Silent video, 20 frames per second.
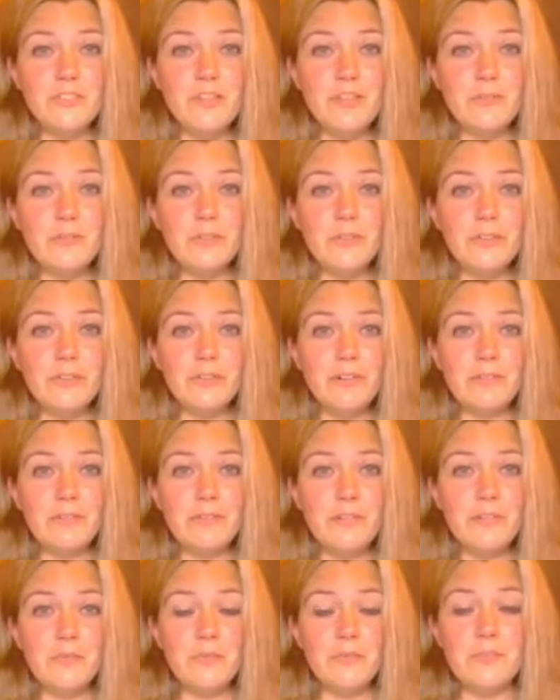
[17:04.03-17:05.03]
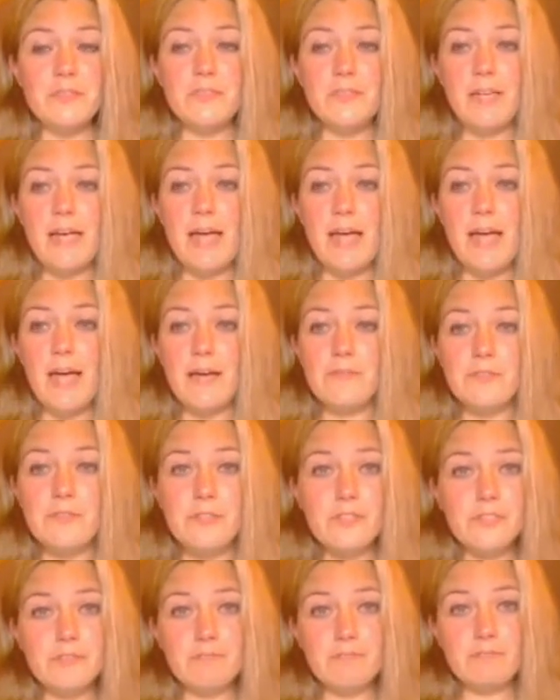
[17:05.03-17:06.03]
a lot of really great resources I have.
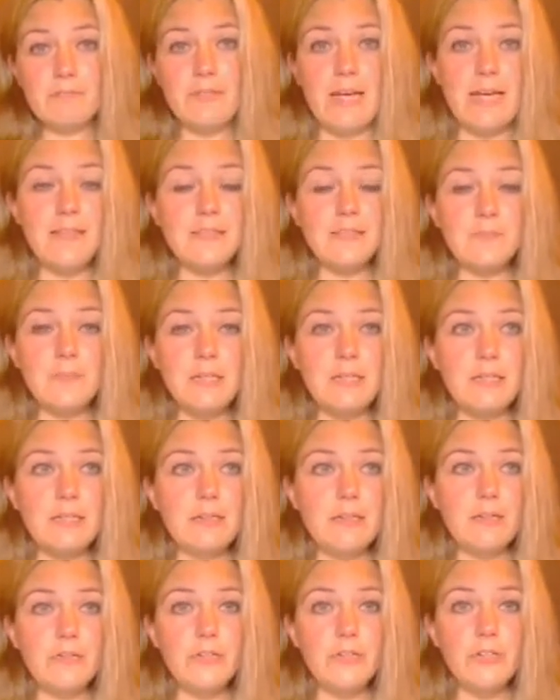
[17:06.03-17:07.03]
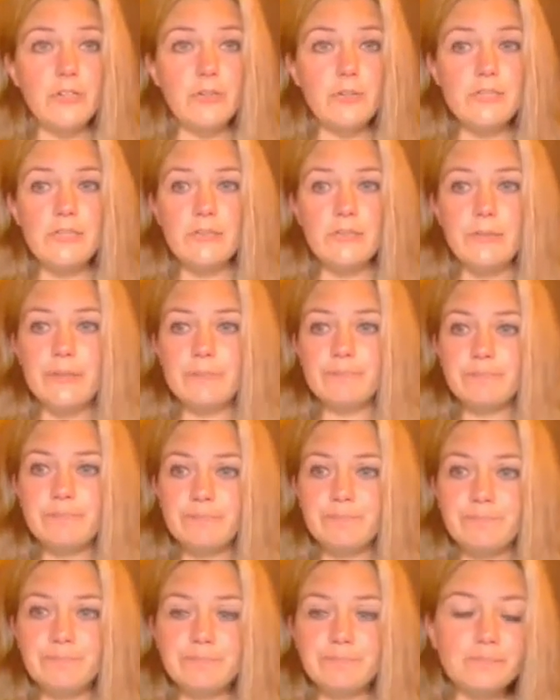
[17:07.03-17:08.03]
Just ask me and I'll hook you into it.
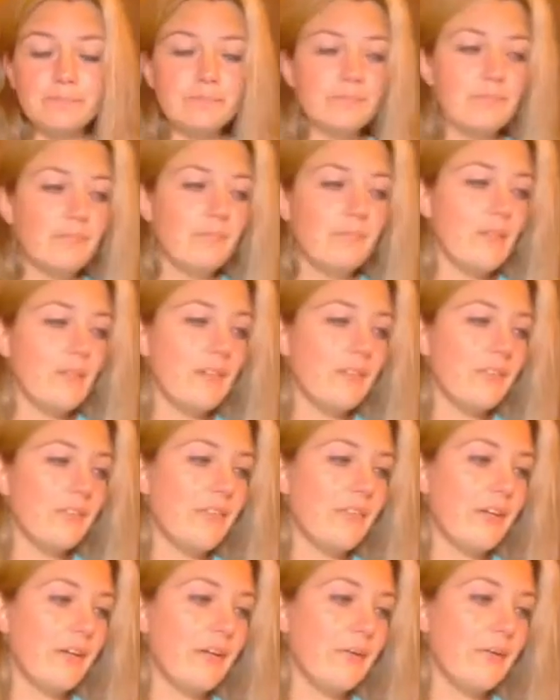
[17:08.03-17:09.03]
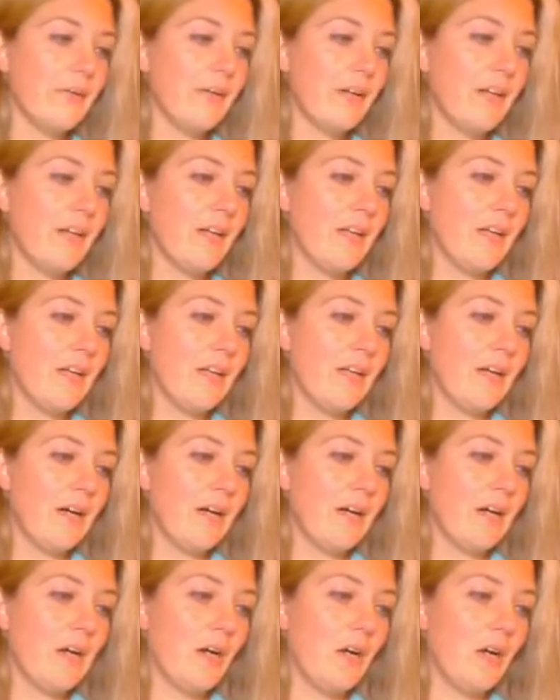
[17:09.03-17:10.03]
So
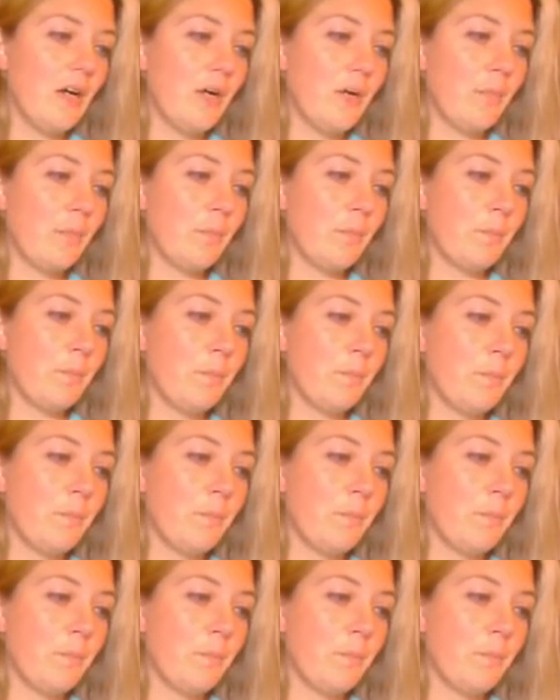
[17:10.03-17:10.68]
I